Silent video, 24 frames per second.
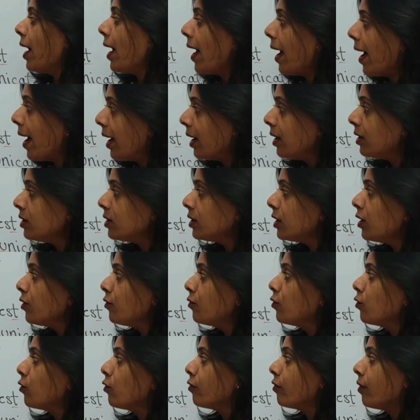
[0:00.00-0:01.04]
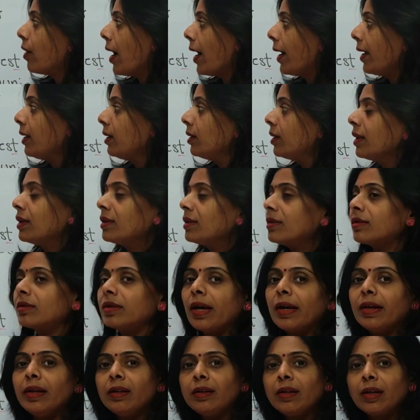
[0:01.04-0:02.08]
And if you find that
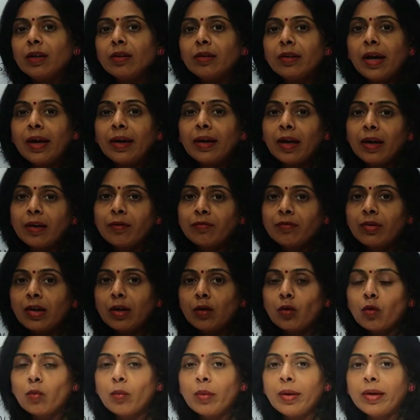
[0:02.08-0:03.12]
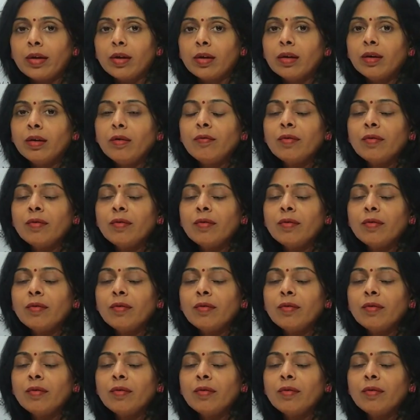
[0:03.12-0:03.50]
anything that I have done over here,